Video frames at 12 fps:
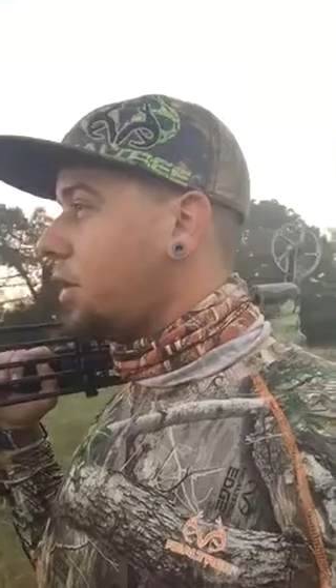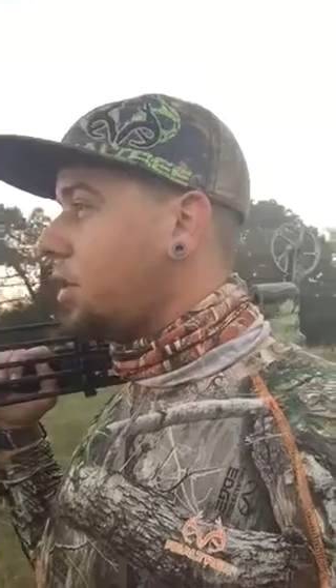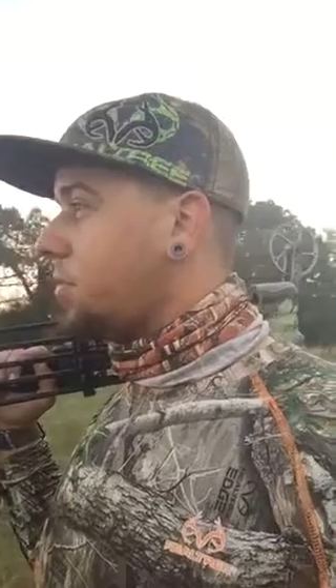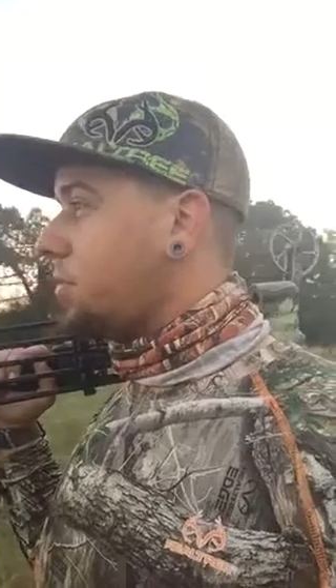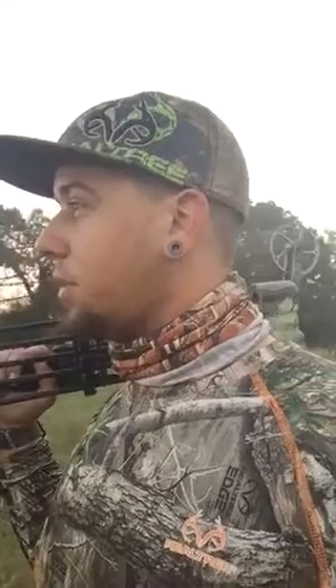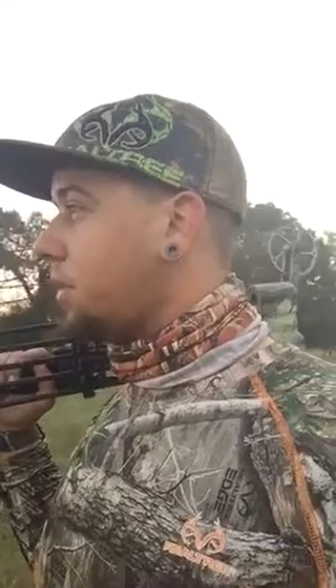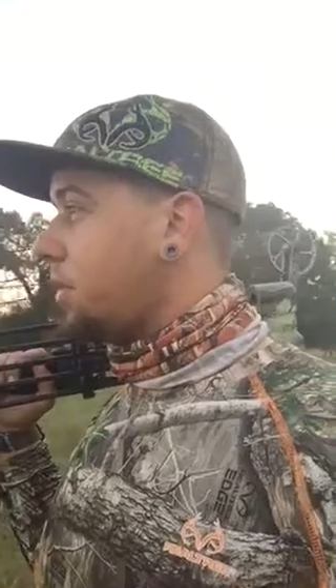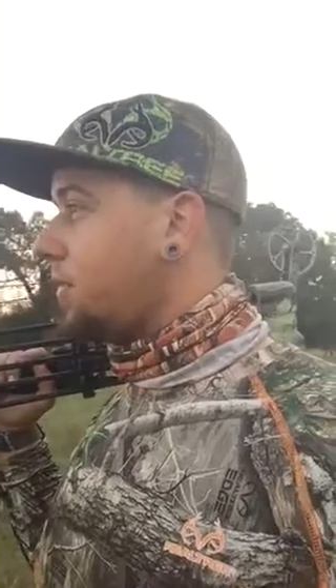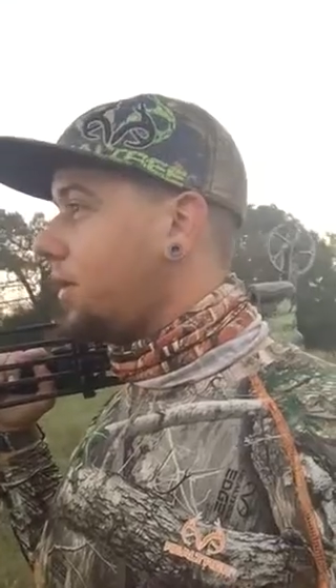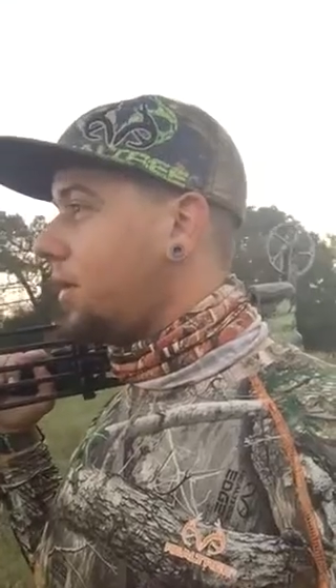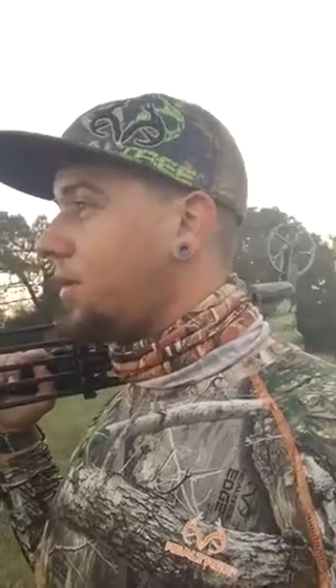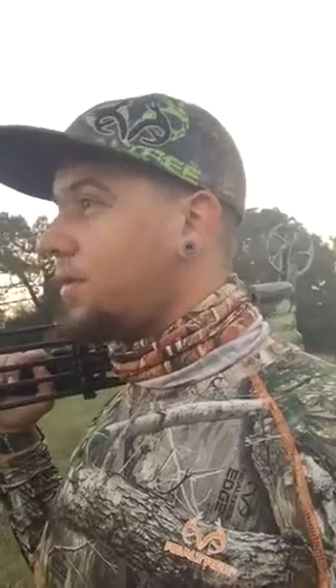hauling butt
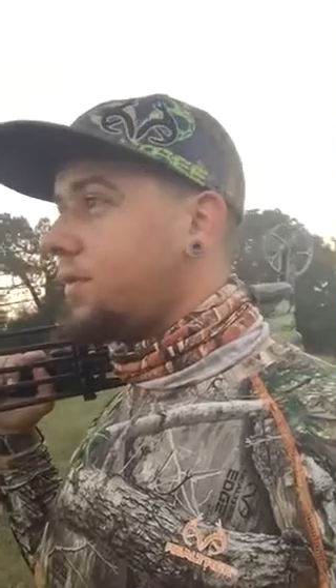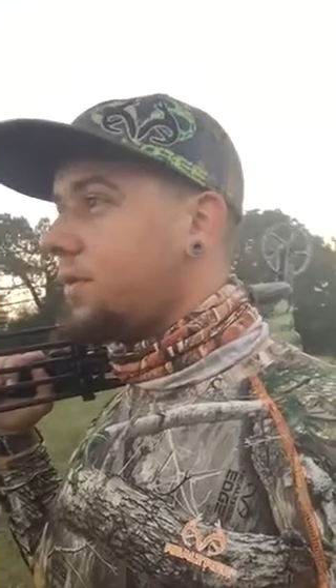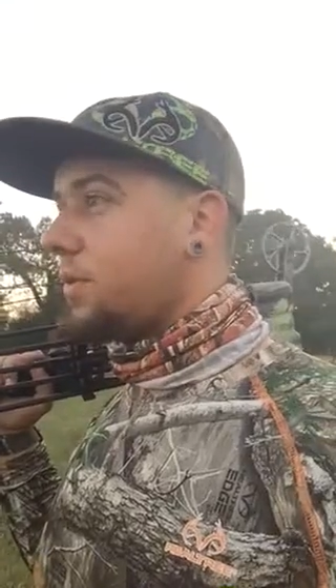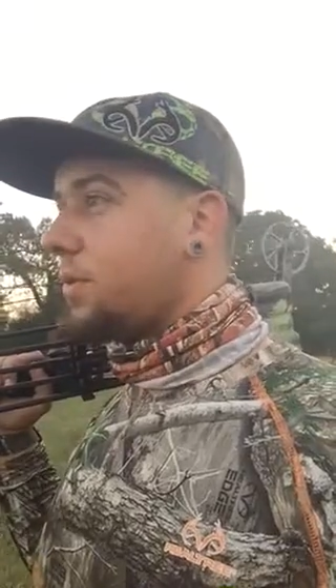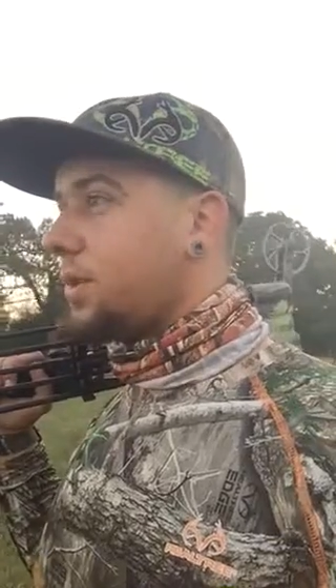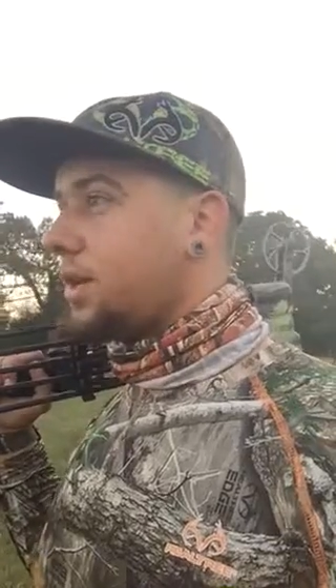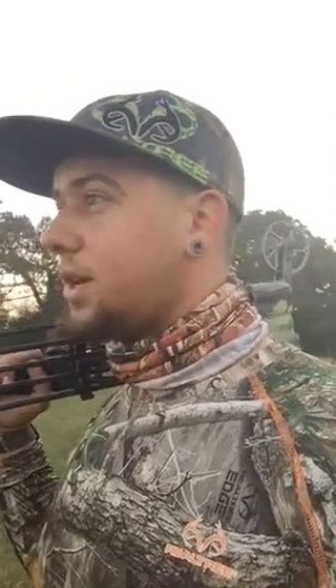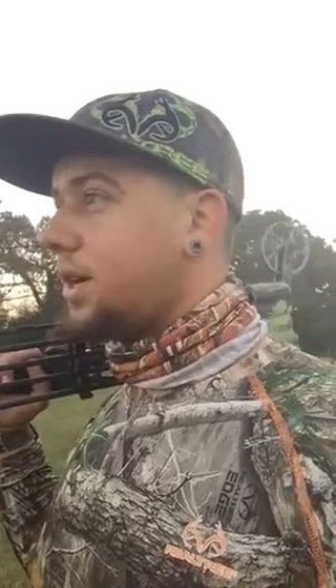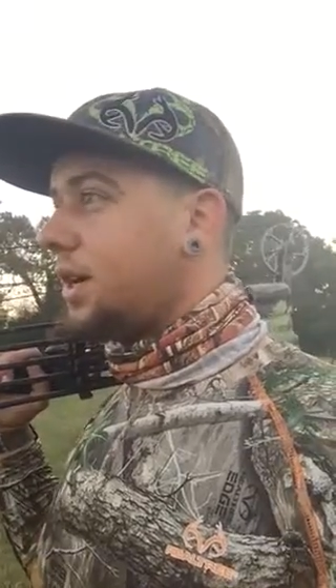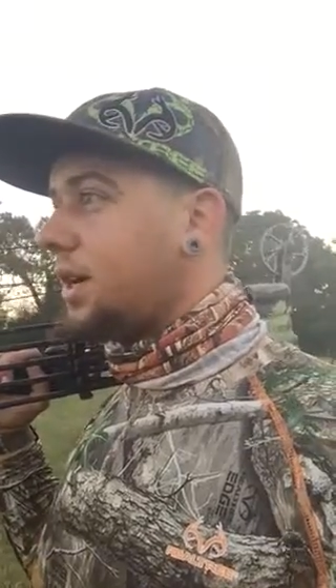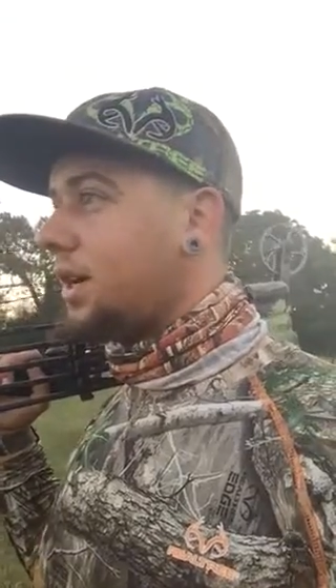over here on the four-wheeler."